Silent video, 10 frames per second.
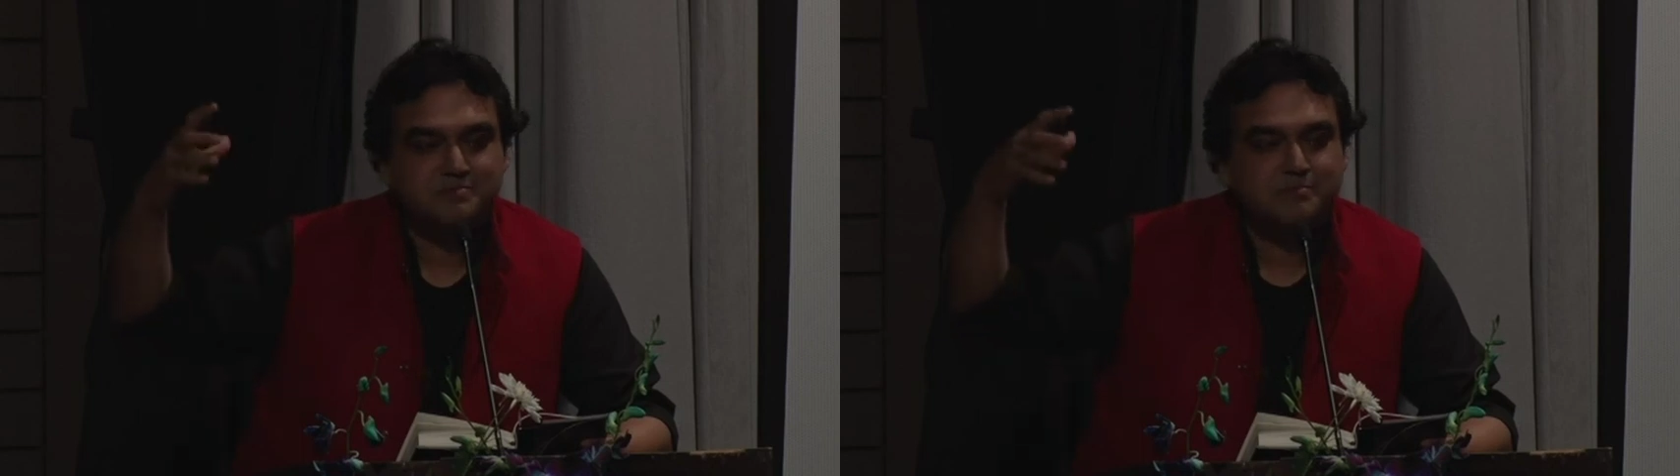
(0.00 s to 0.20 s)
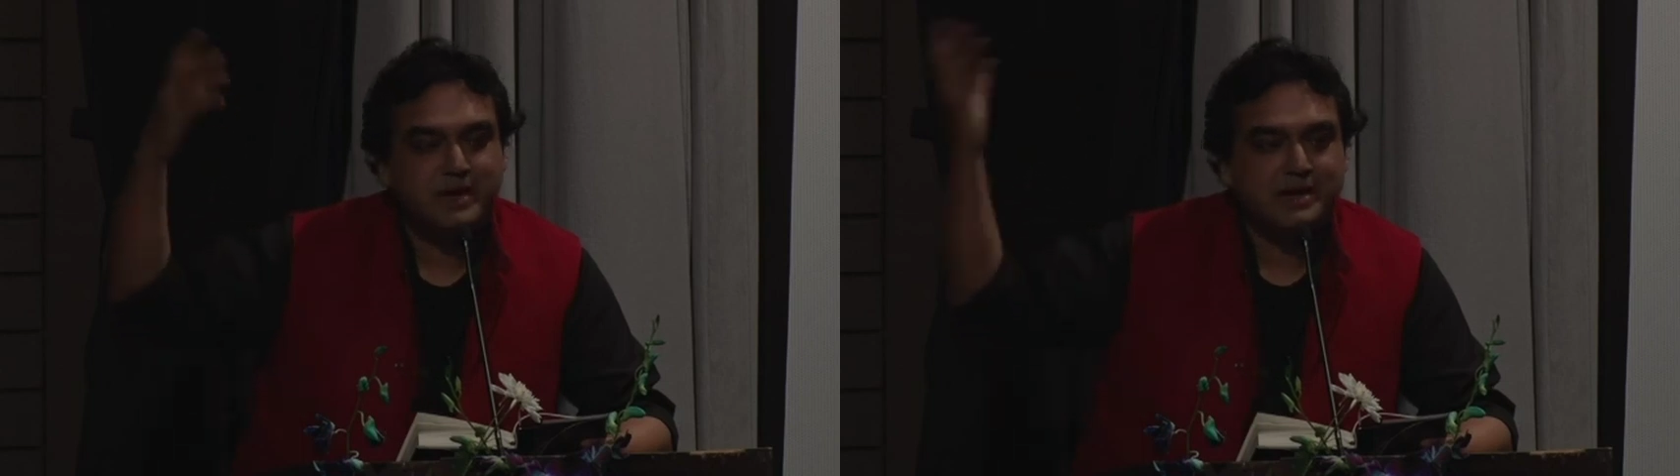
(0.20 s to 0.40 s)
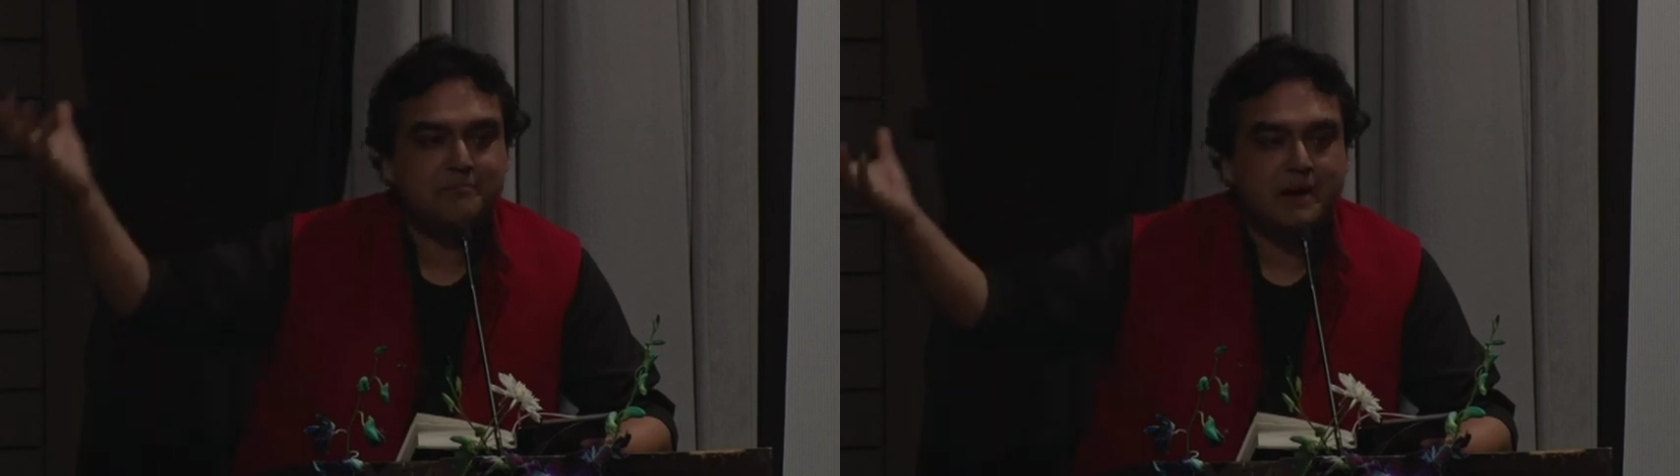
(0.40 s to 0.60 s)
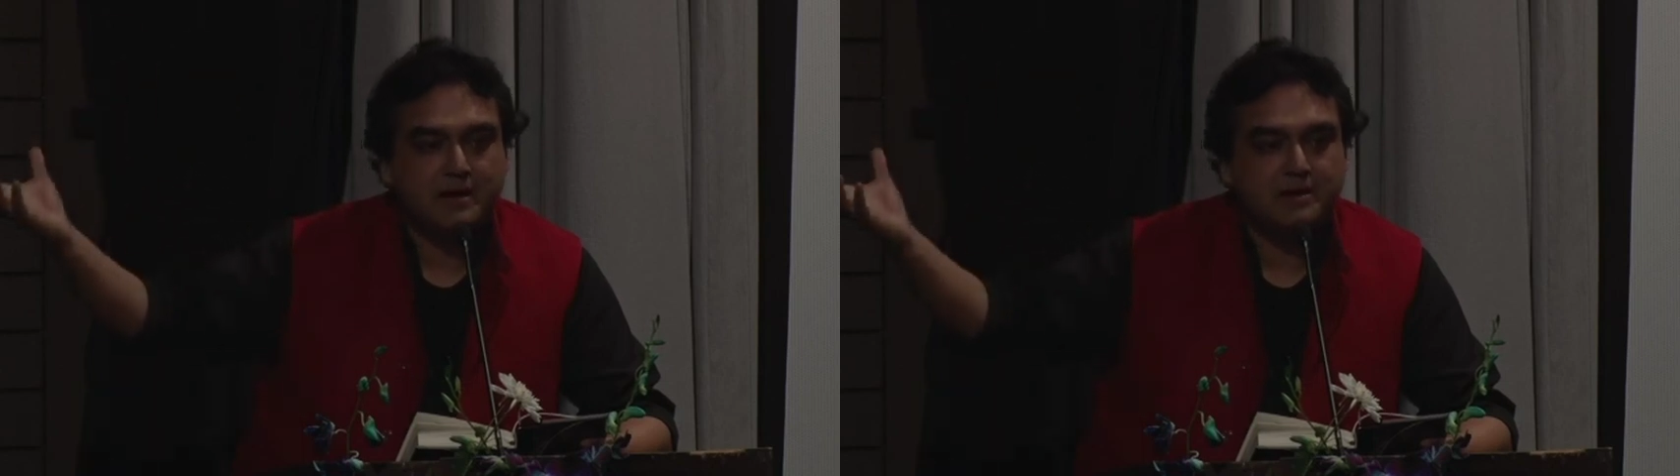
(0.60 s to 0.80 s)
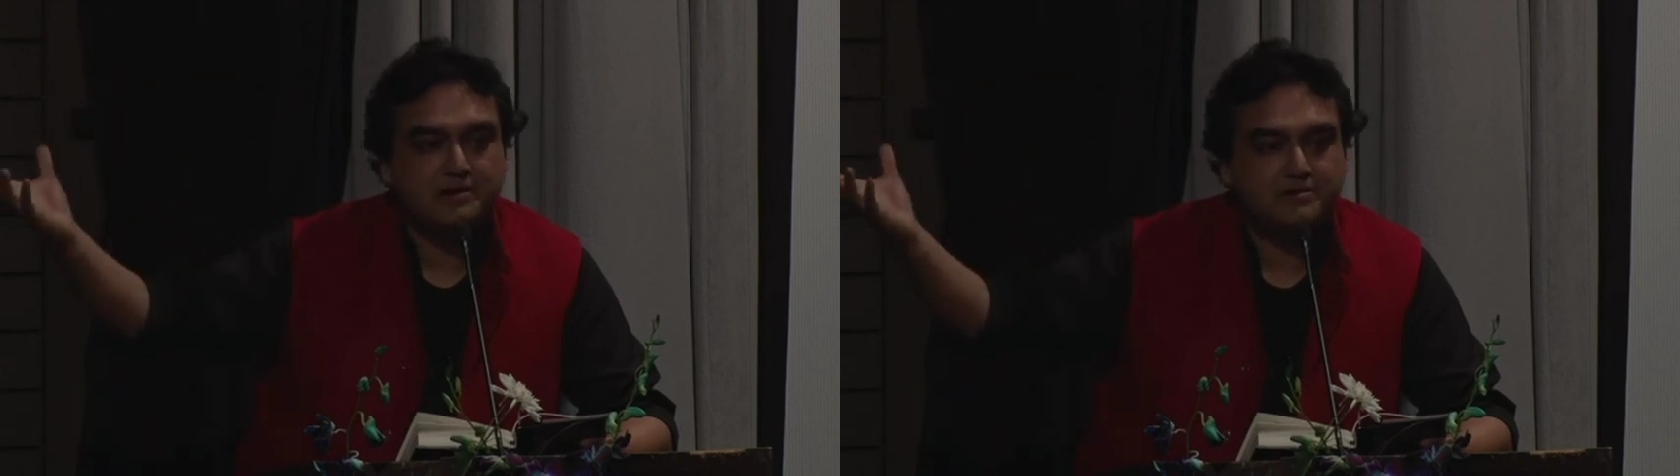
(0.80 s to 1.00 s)
big
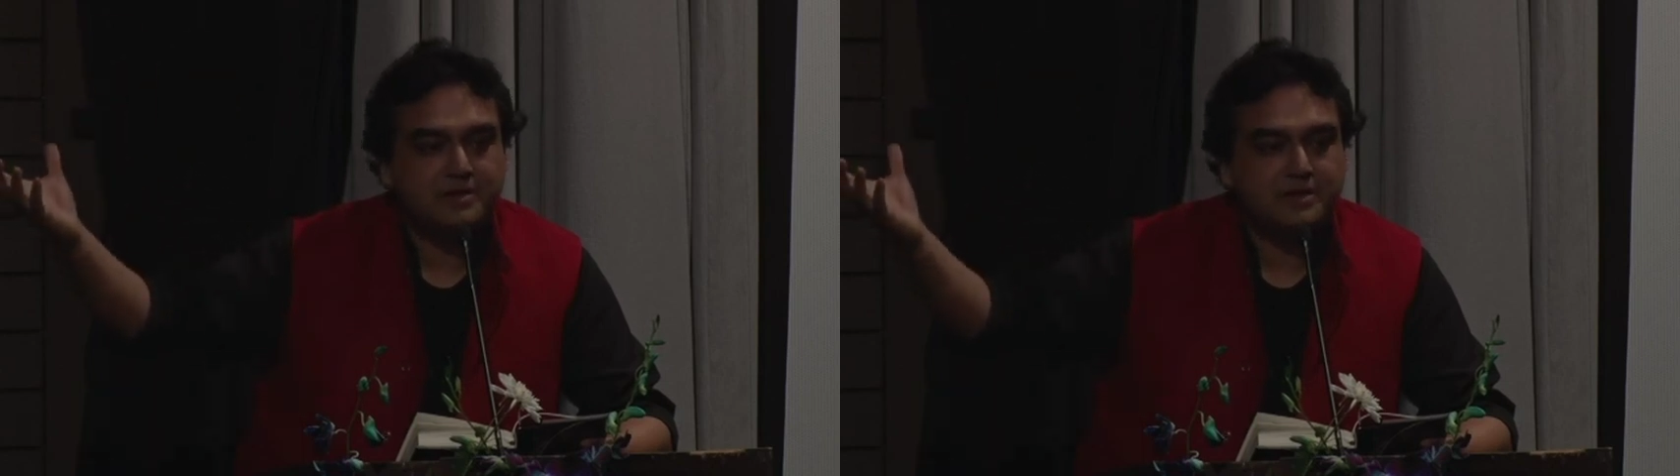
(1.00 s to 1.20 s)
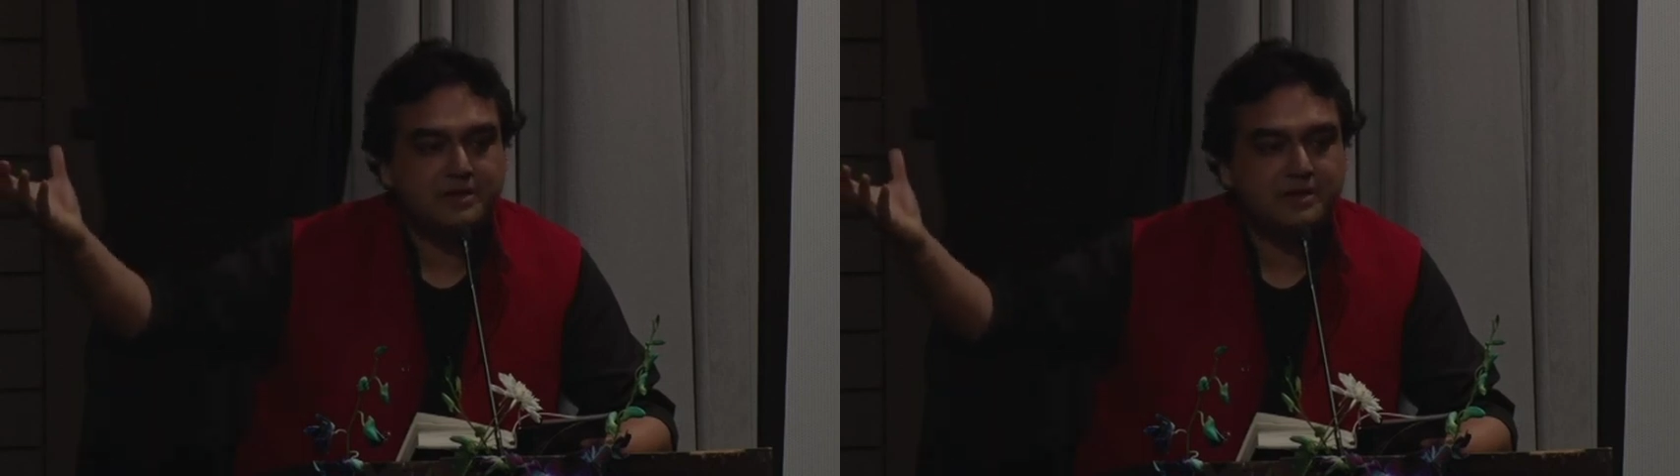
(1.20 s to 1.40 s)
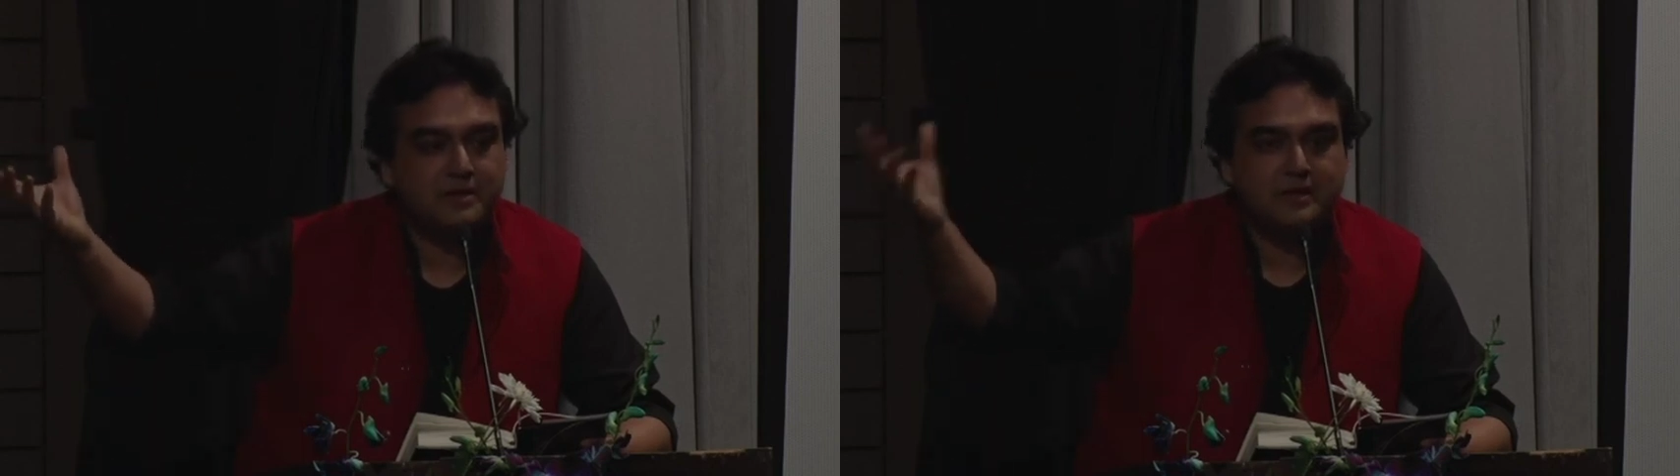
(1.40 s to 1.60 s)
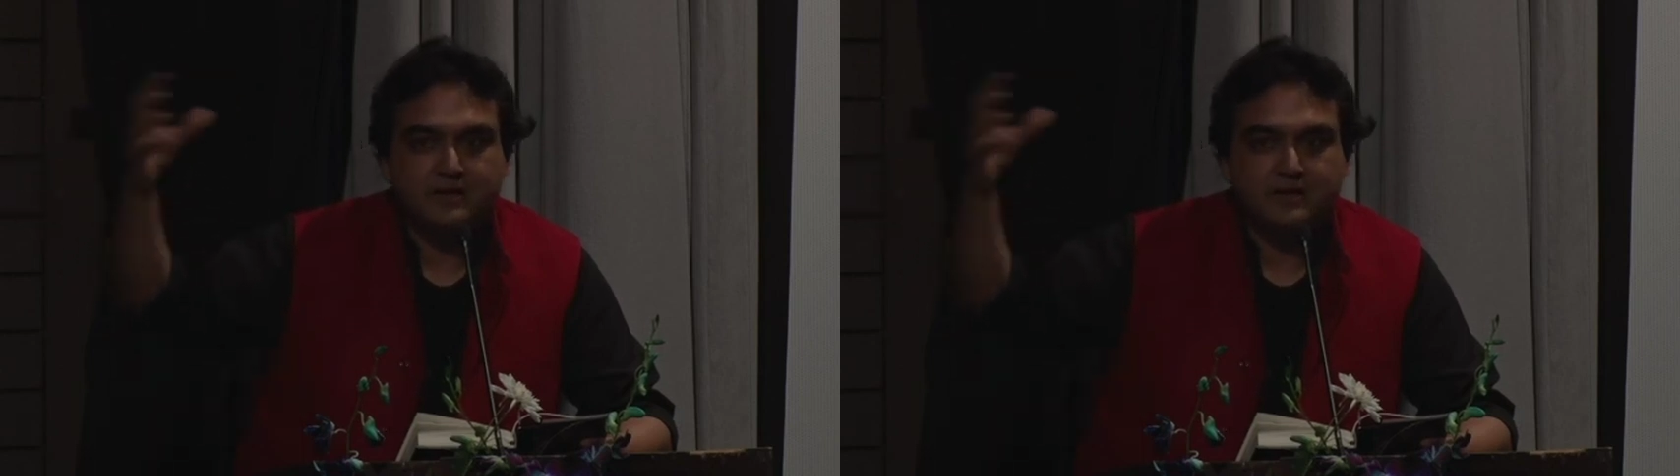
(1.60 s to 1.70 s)
banyan tree